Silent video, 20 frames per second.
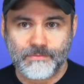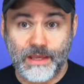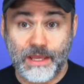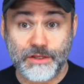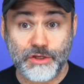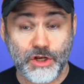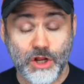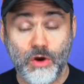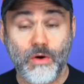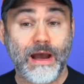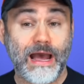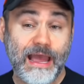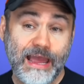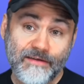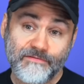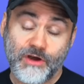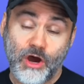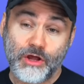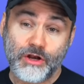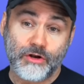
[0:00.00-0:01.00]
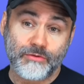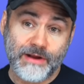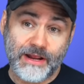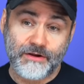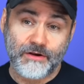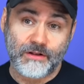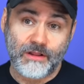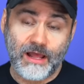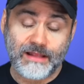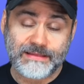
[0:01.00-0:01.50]
And you know, I have gone on
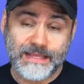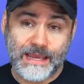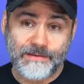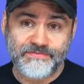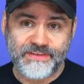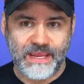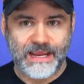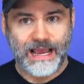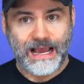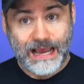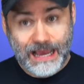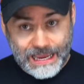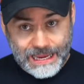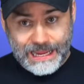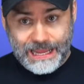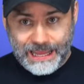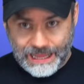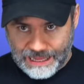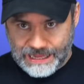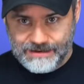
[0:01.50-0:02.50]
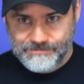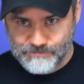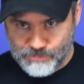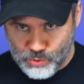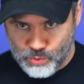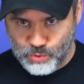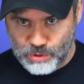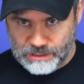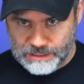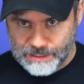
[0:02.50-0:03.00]
record a lot of times saying I hate
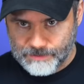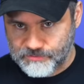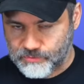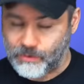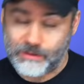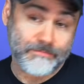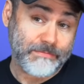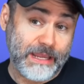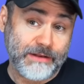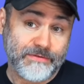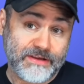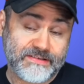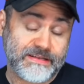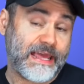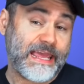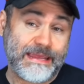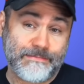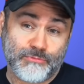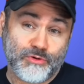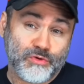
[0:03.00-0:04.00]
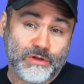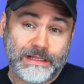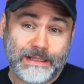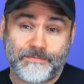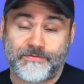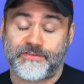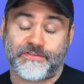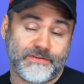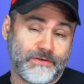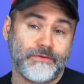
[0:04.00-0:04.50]
moon clips. Well, the main reason I hate moon
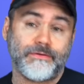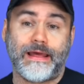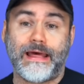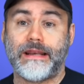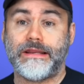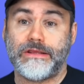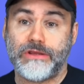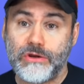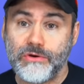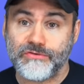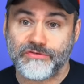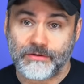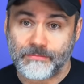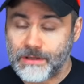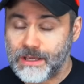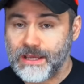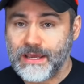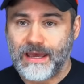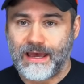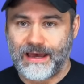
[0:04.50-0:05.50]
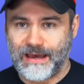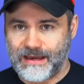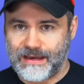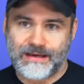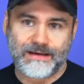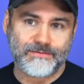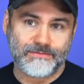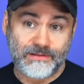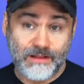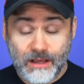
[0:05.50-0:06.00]
clips is because I don't know how to use them.
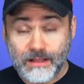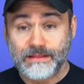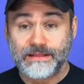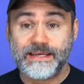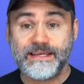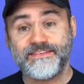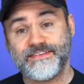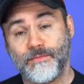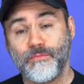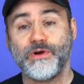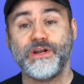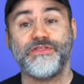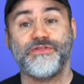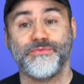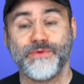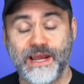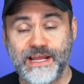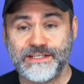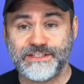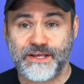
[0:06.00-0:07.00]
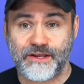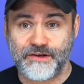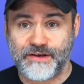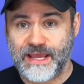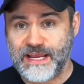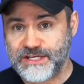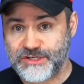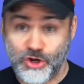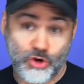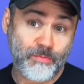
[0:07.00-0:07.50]
Uh, luckily, someone at the range the other
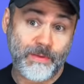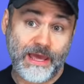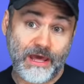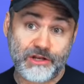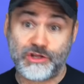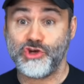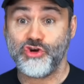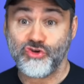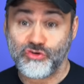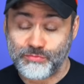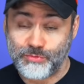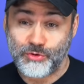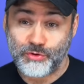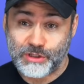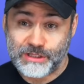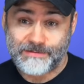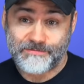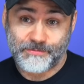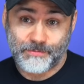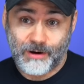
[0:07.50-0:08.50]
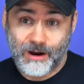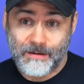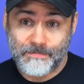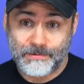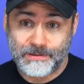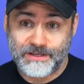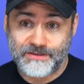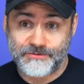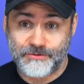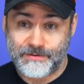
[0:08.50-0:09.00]
day showed me how to use moon clips
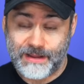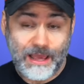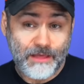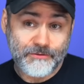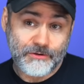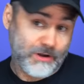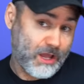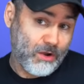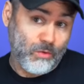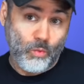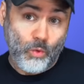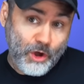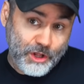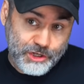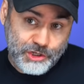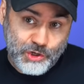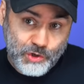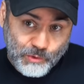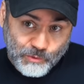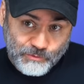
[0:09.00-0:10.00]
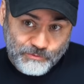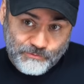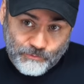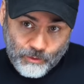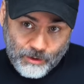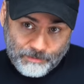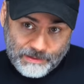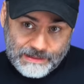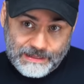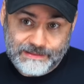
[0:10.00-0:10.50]
properly, so now they're not one use
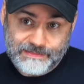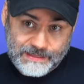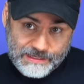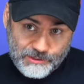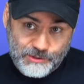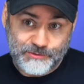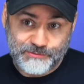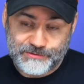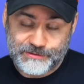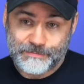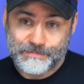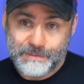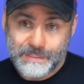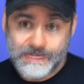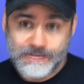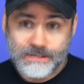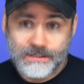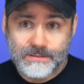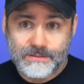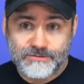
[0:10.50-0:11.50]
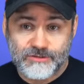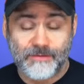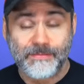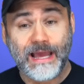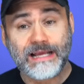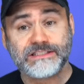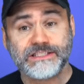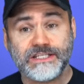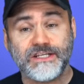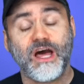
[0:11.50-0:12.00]
for me like they used to be. So I'm
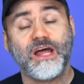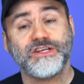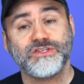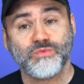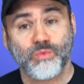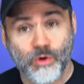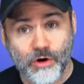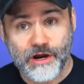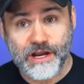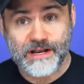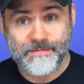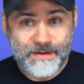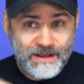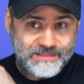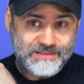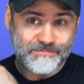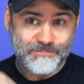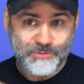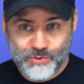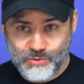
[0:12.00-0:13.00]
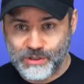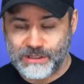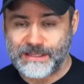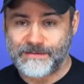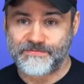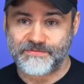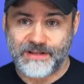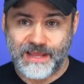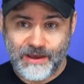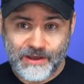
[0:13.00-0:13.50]
actually not as worried about the moon
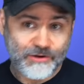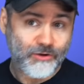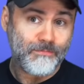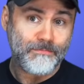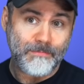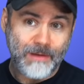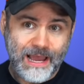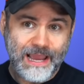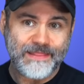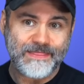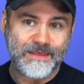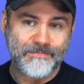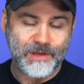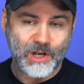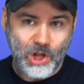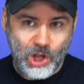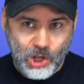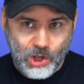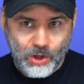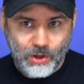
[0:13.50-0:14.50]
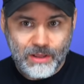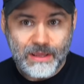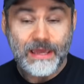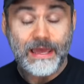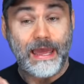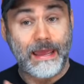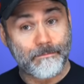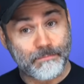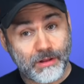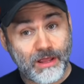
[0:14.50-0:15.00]
clips now. I don't mind them at all.
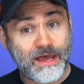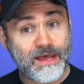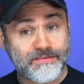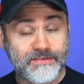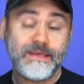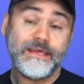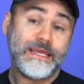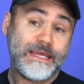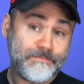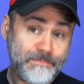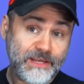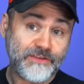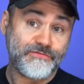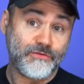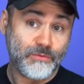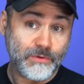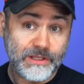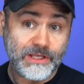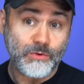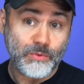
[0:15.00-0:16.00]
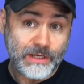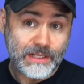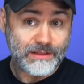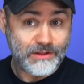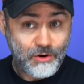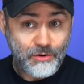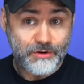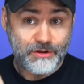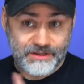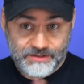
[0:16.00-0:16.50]
And plus, it makes for really quick
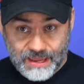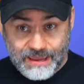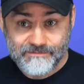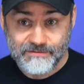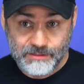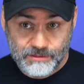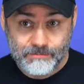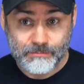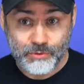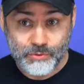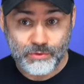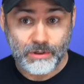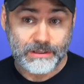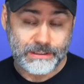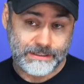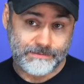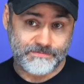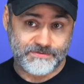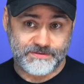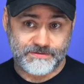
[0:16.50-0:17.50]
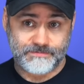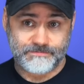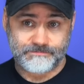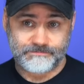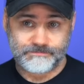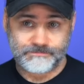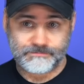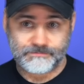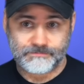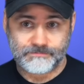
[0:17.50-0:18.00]
loading having the moon clips.
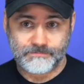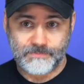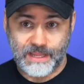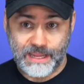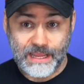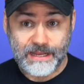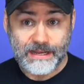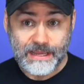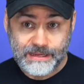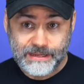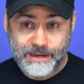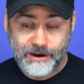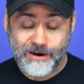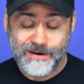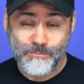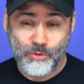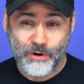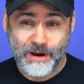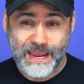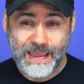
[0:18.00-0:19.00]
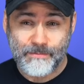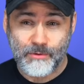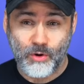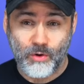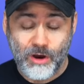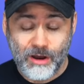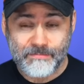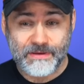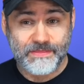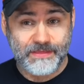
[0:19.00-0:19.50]
And I can carry more
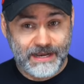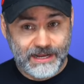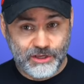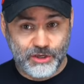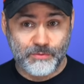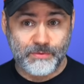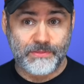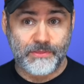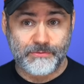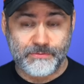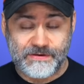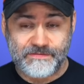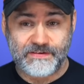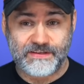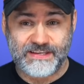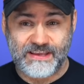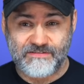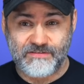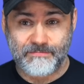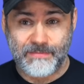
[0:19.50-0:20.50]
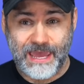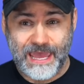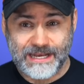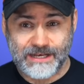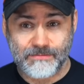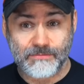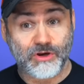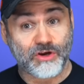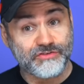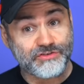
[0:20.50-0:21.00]
ammo on me than I could with the three thirty-seven
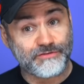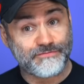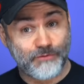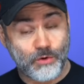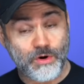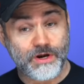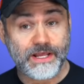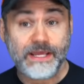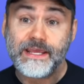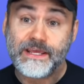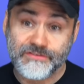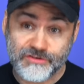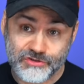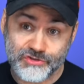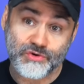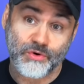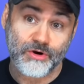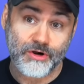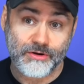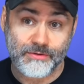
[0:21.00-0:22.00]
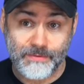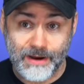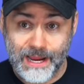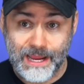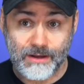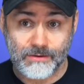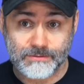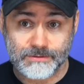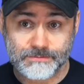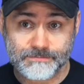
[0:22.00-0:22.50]
Magnum because the forty is a shorter
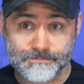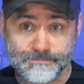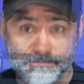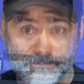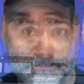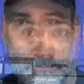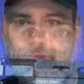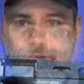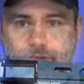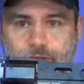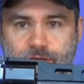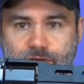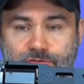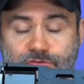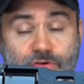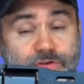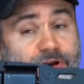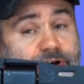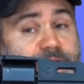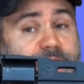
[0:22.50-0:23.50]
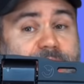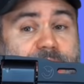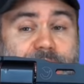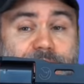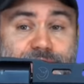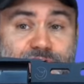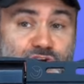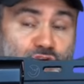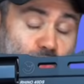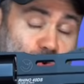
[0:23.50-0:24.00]
round. So there you
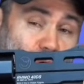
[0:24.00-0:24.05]
have it.